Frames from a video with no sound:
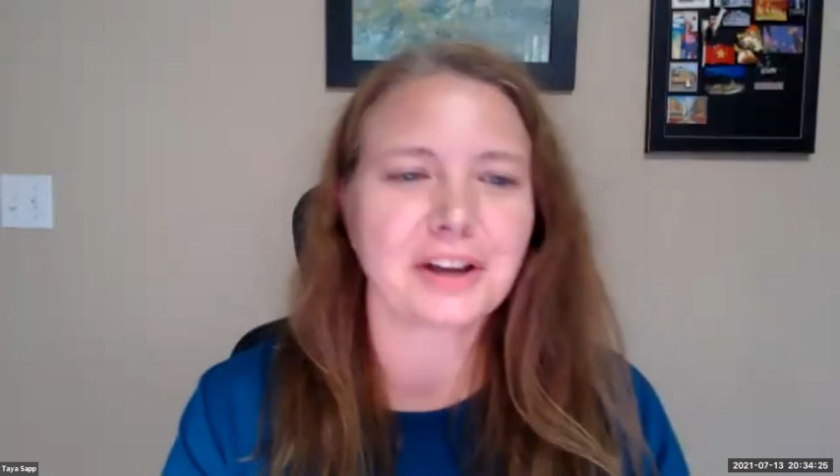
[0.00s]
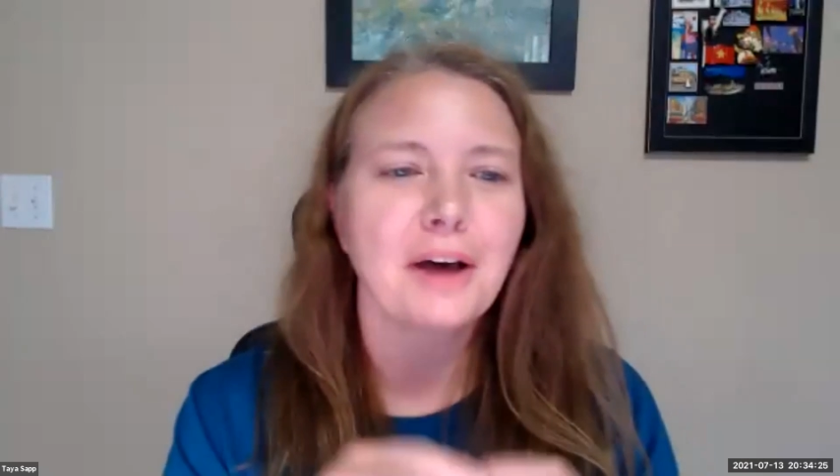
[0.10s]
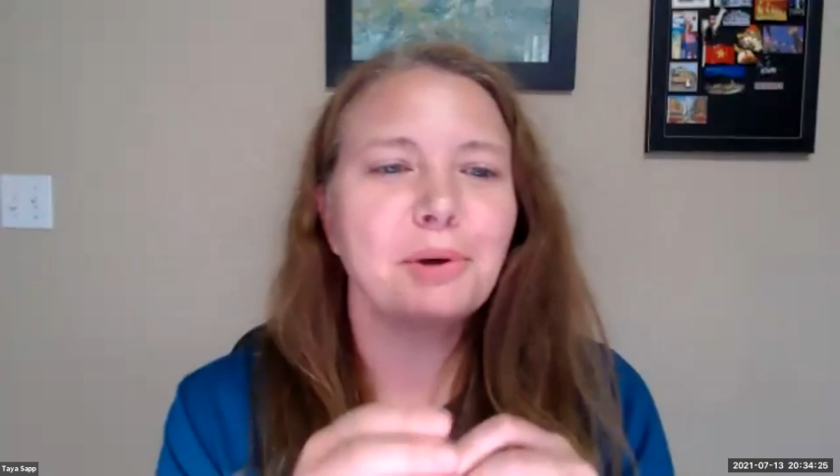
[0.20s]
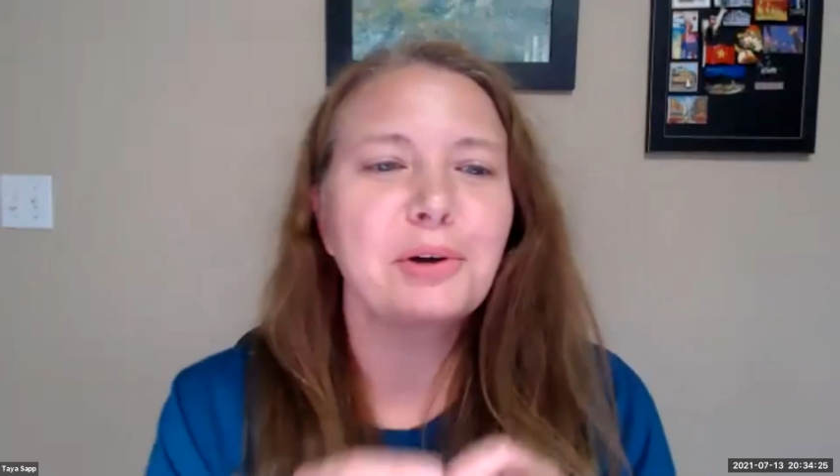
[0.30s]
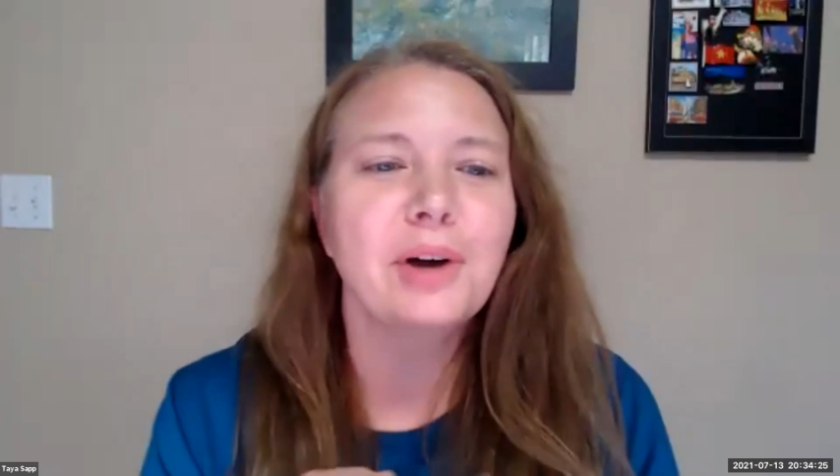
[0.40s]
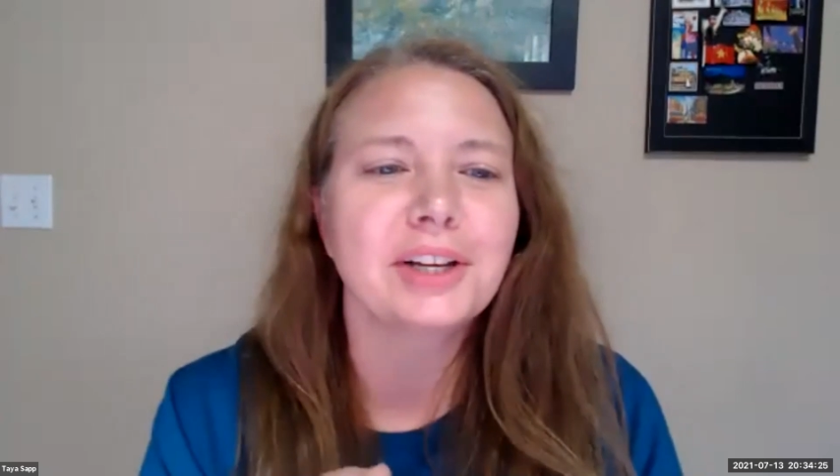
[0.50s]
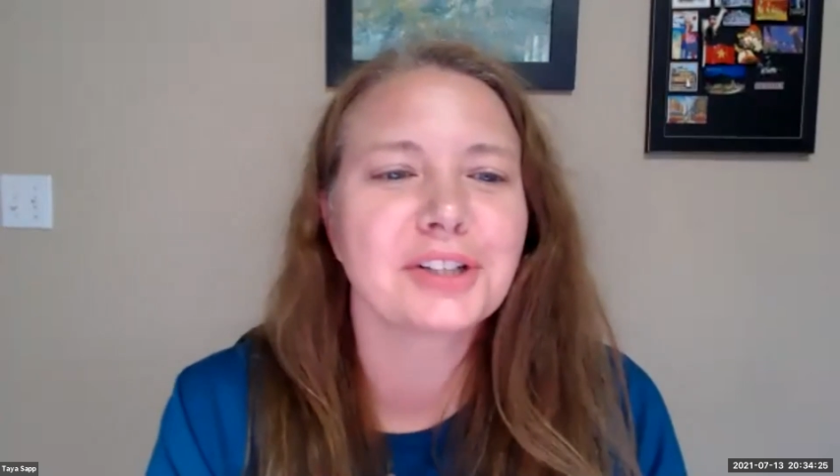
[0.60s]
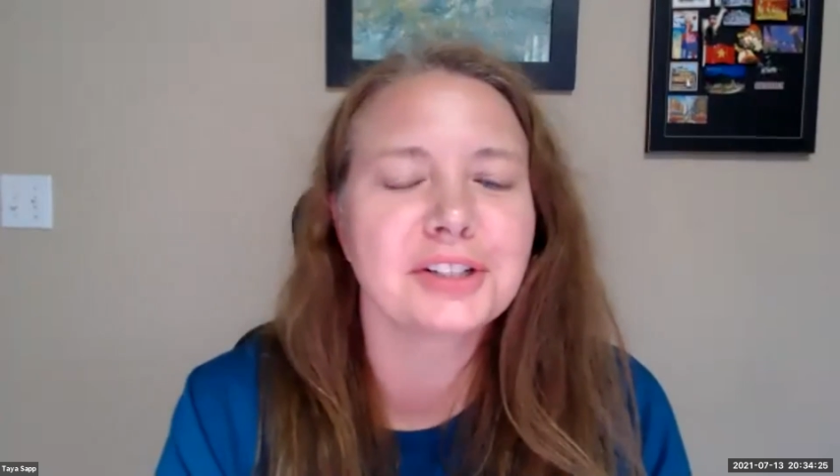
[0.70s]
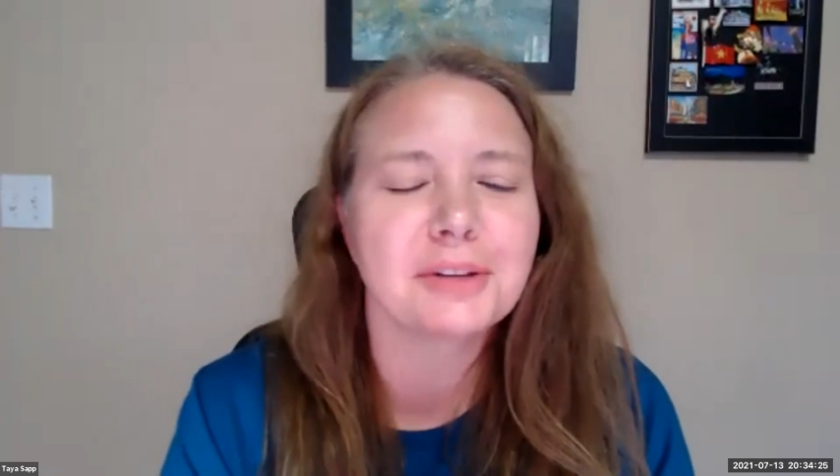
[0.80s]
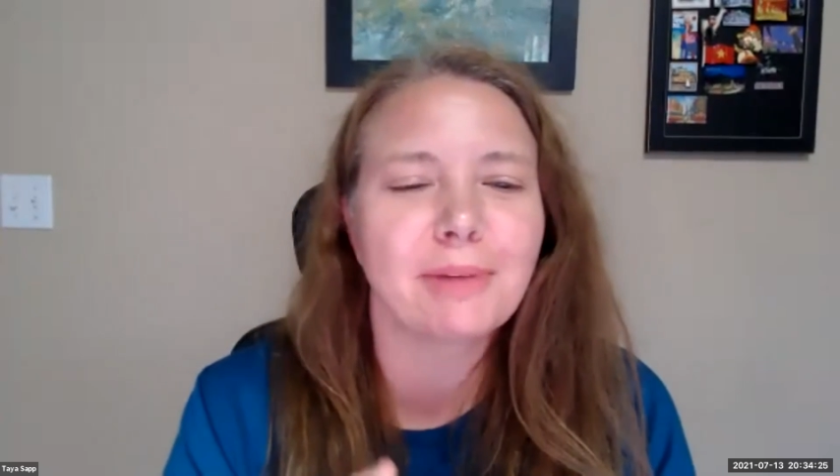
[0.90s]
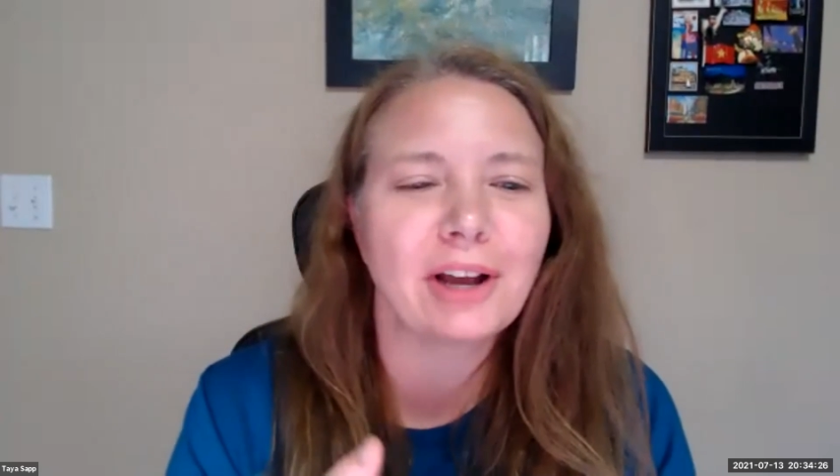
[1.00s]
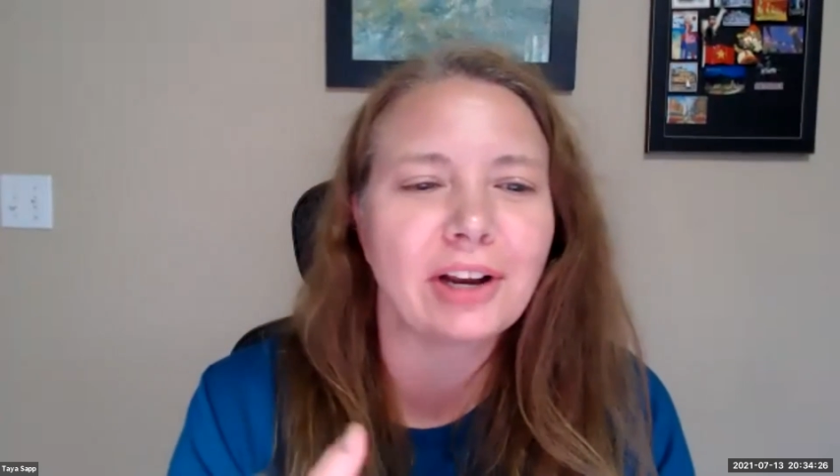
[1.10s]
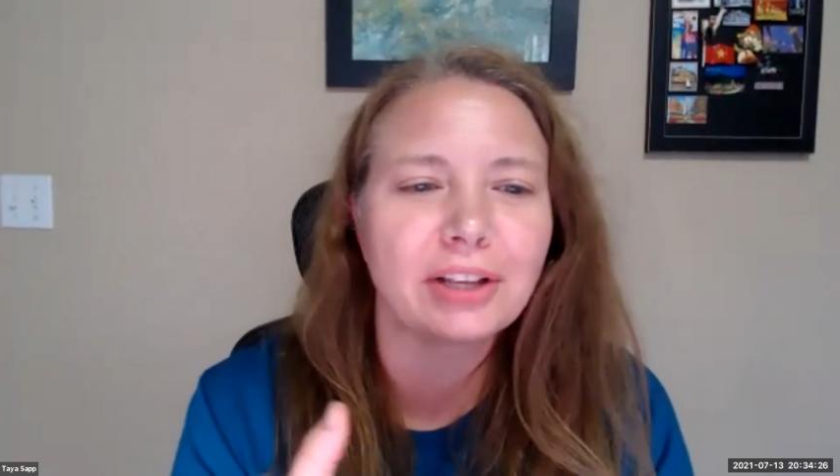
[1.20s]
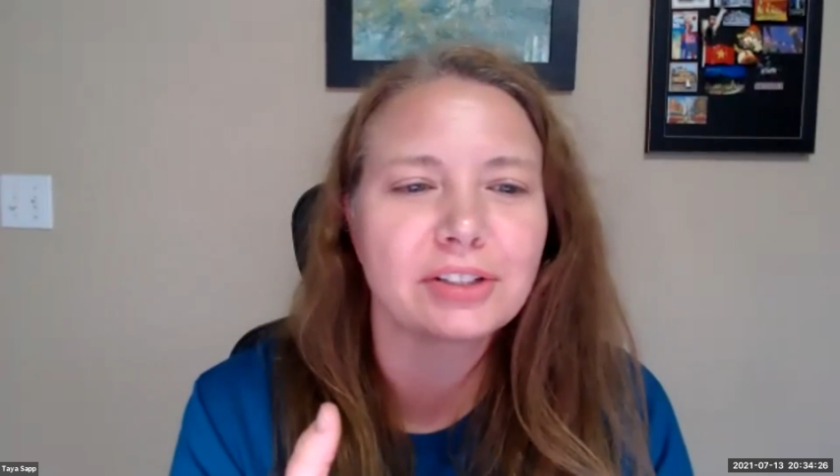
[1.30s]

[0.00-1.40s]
a couple questions about it.